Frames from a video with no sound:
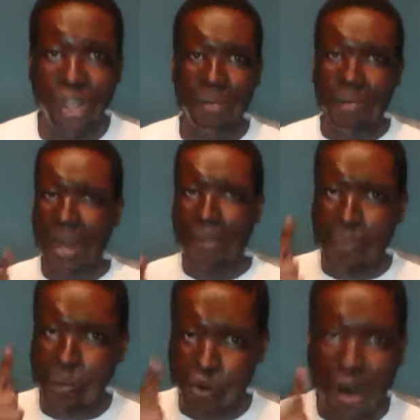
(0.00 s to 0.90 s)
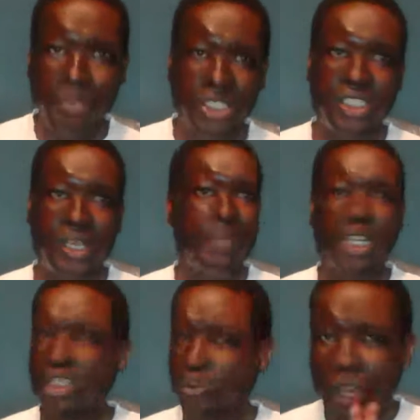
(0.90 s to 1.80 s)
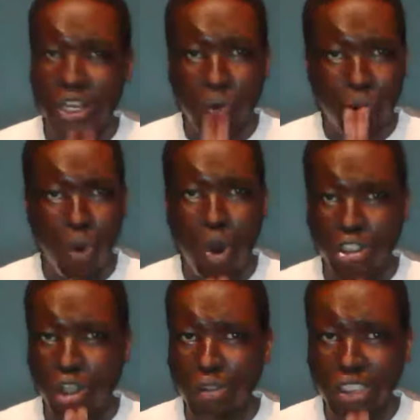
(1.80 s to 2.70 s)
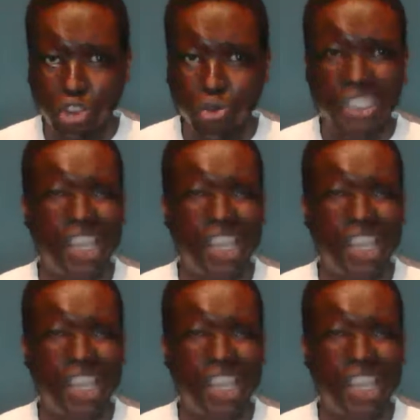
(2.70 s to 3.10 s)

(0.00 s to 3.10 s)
but I promise you, because when you walk down the streets,